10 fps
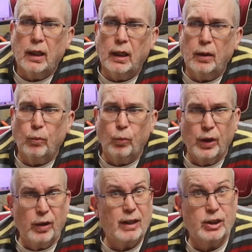
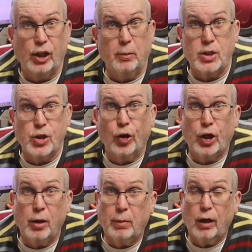we're actually going to be
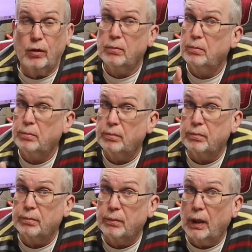talking about
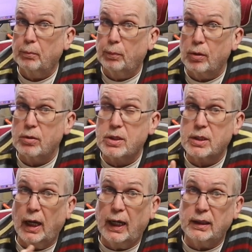books
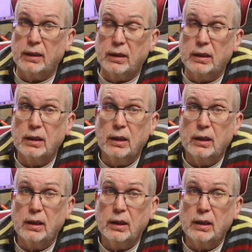and